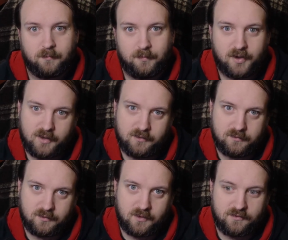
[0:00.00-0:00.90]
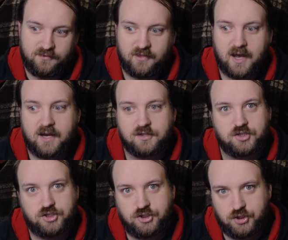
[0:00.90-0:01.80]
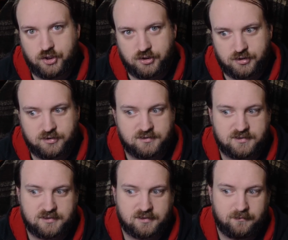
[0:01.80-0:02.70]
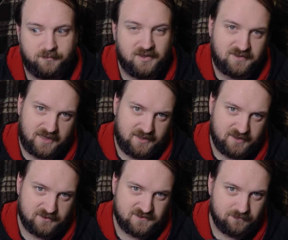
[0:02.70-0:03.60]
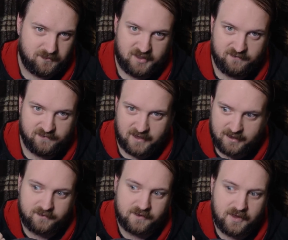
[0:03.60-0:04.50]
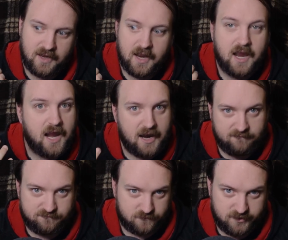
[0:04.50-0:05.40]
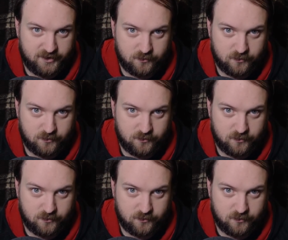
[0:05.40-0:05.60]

But that shouldn't be taken to mean that every